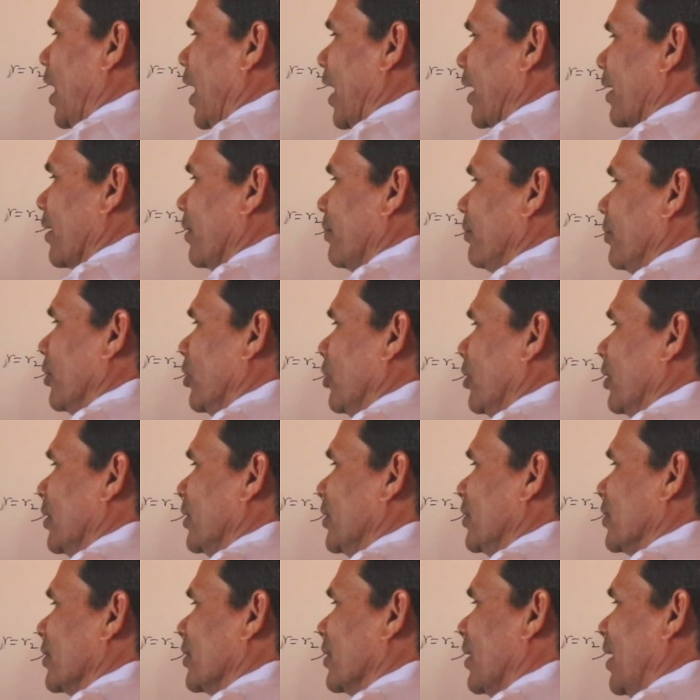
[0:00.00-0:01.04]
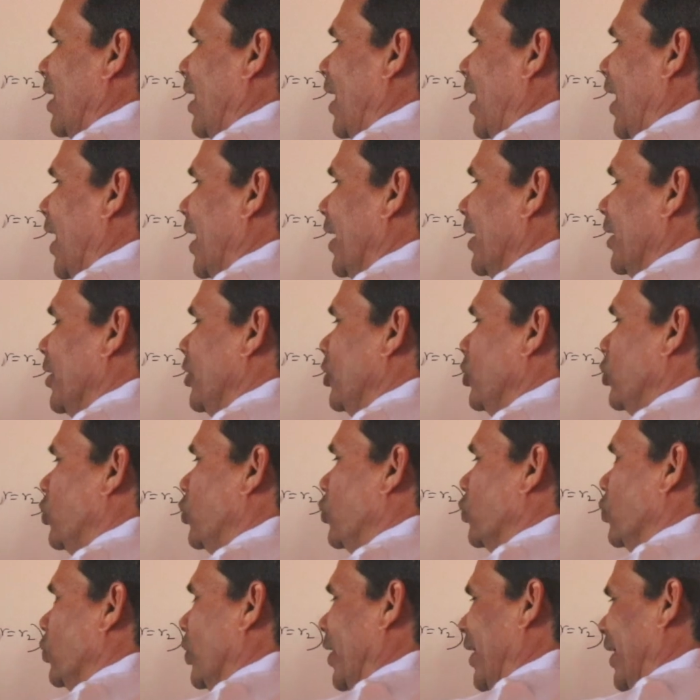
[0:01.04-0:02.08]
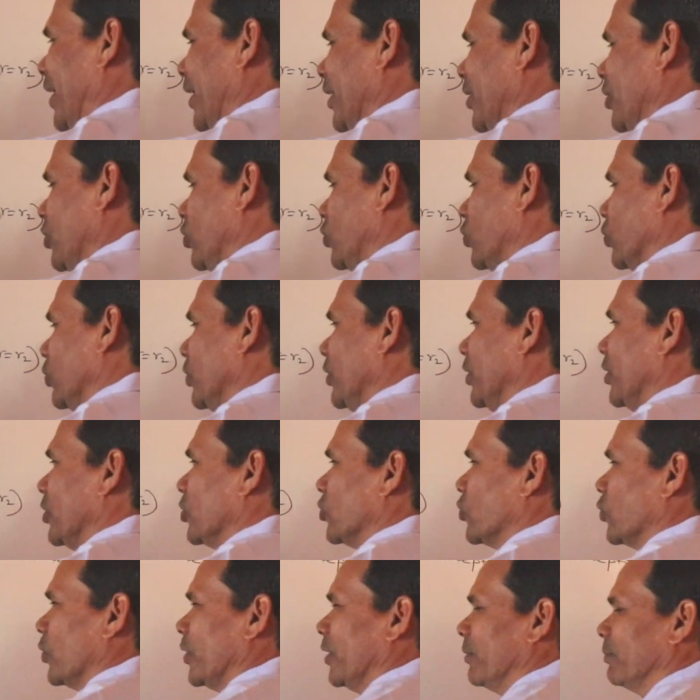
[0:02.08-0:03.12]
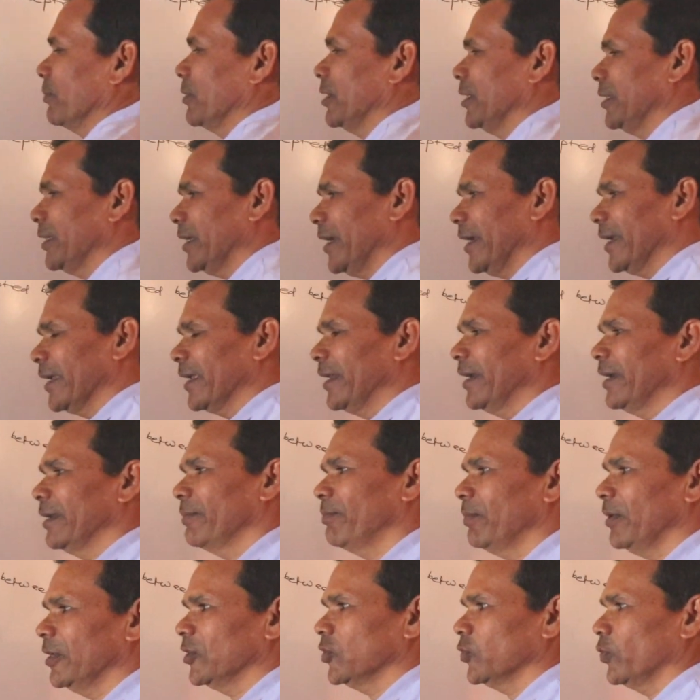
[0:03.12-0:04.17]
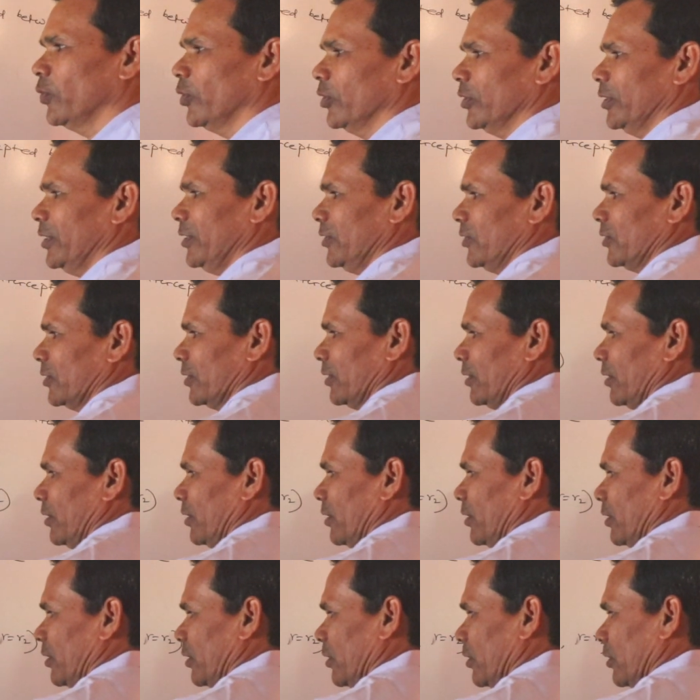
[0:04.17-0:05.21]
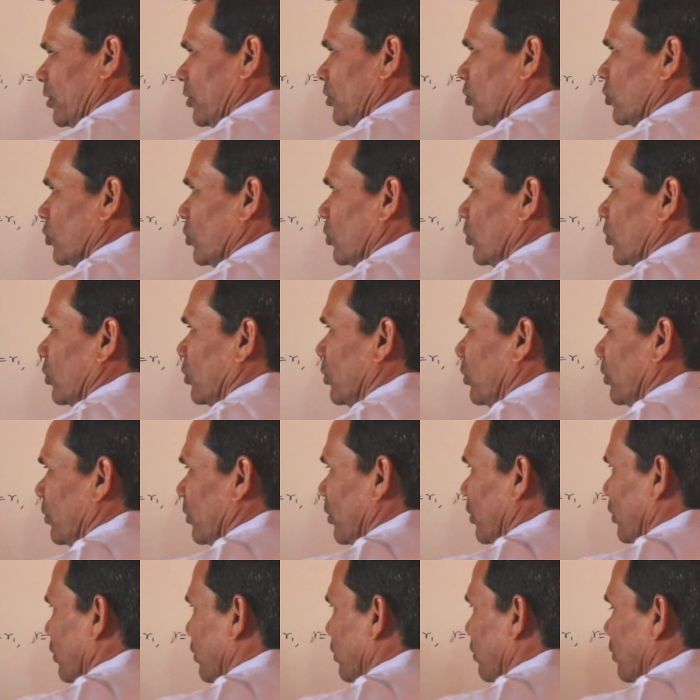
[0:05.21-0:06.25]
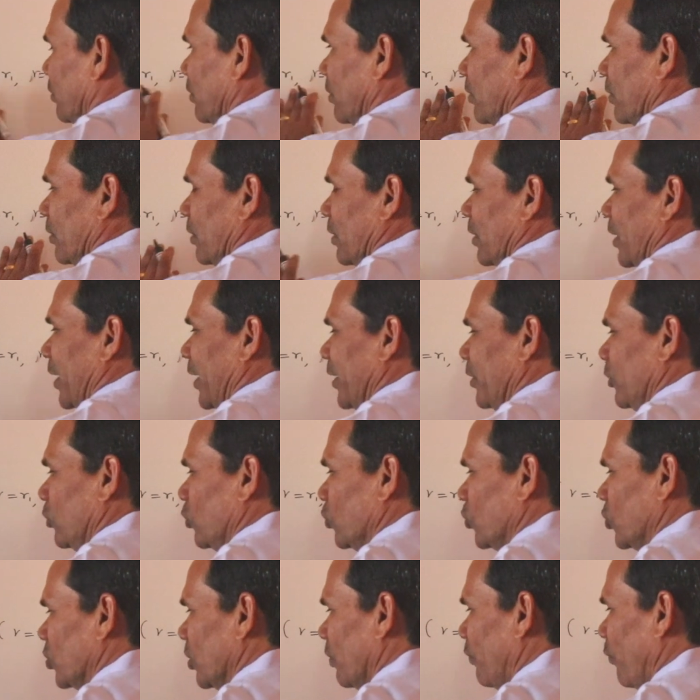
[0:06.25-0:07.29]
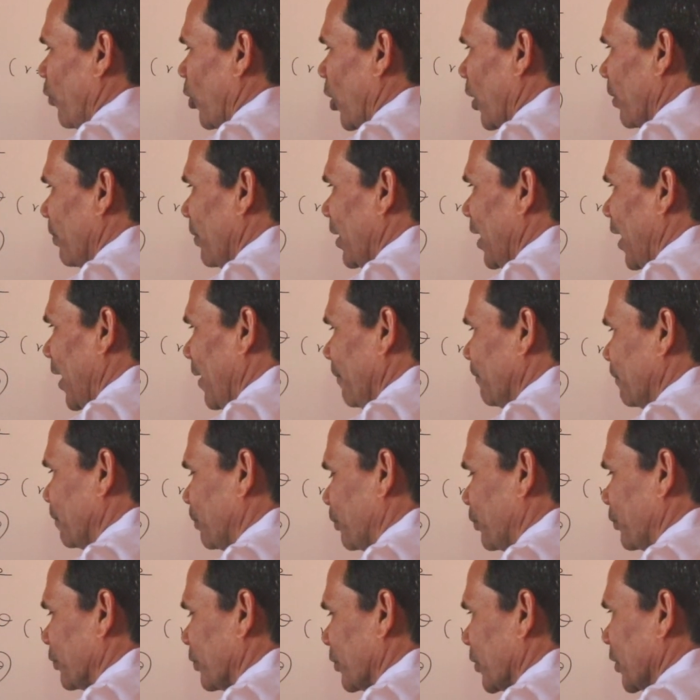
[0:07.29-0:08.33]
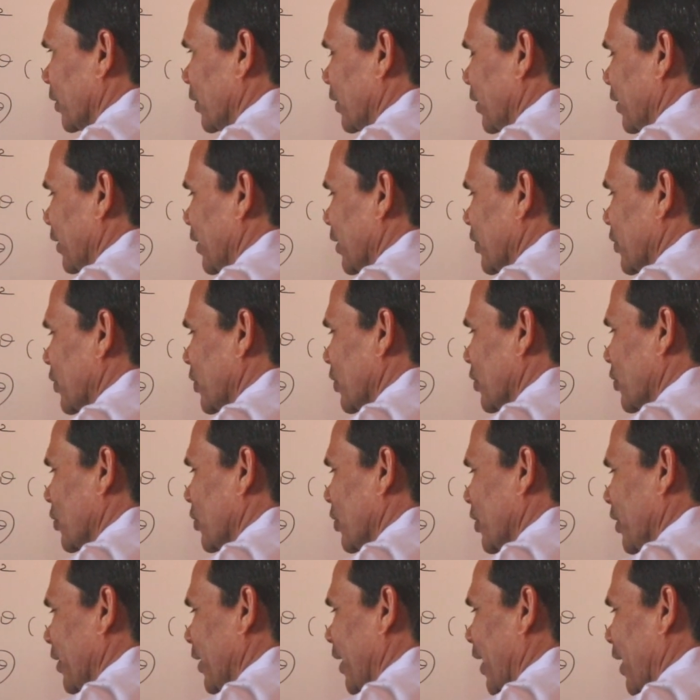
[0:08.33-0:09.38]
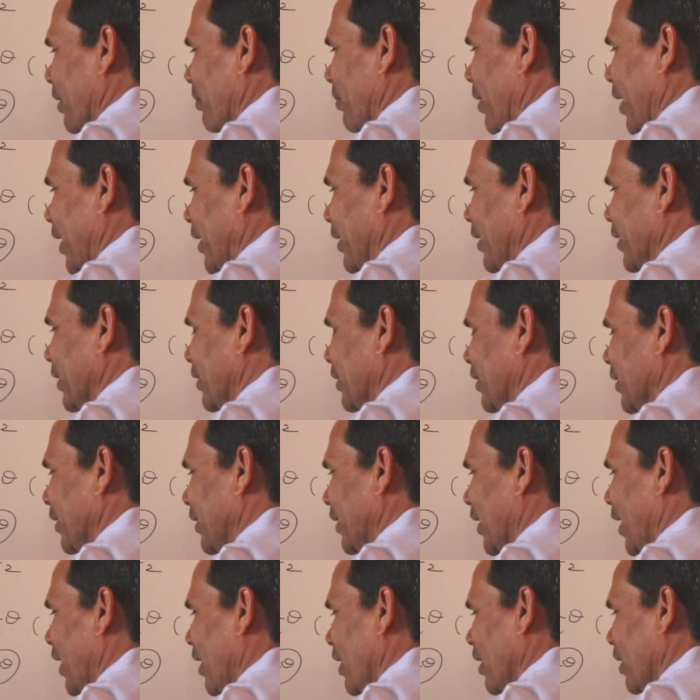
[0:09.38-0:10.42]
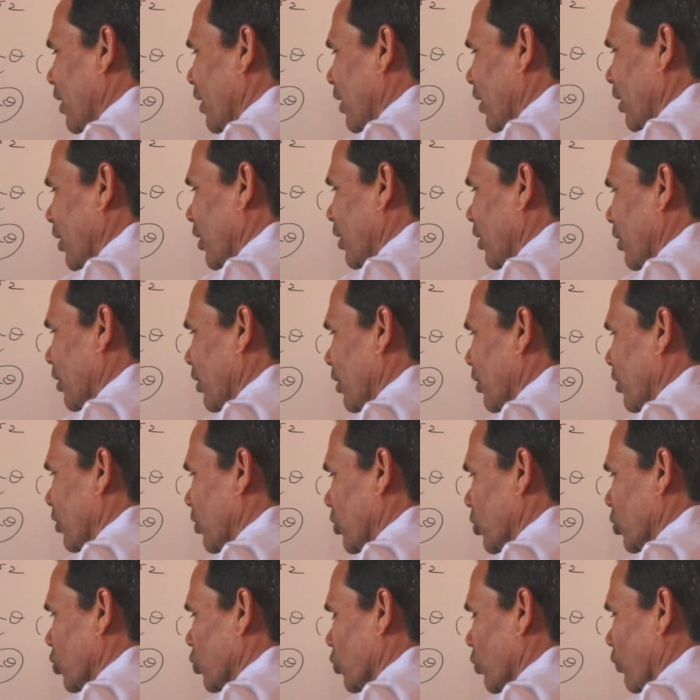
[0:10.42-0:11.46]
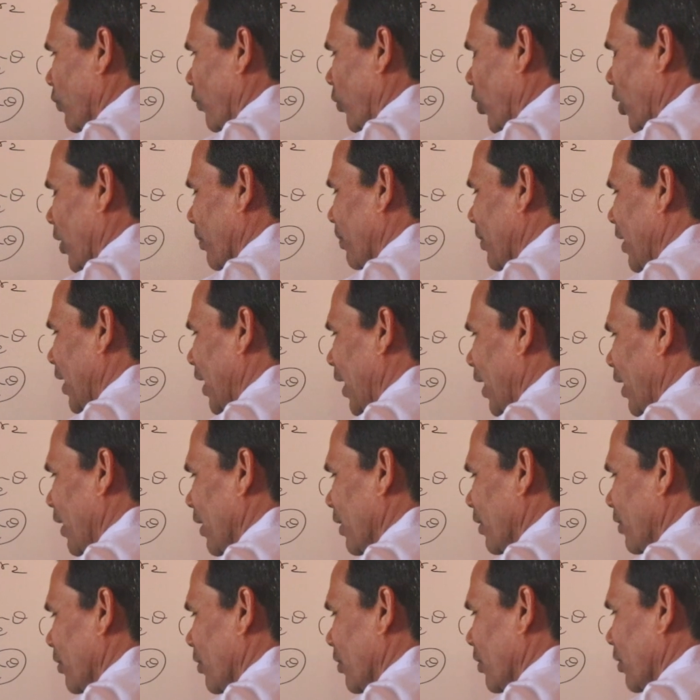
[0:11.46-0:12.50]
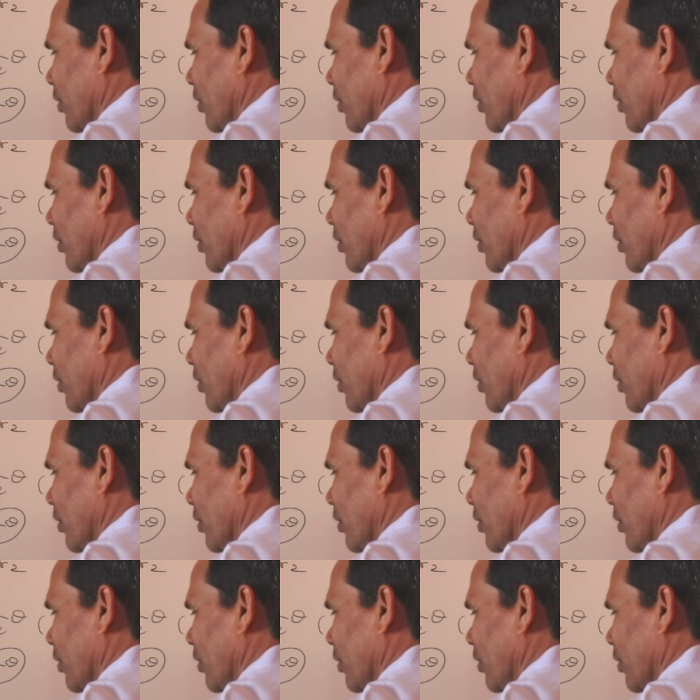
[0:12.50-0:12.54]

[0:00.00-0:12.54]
r, because r into a into e raised to m theta I can replace for this. So I use the formula, this is dr by d theta. So formula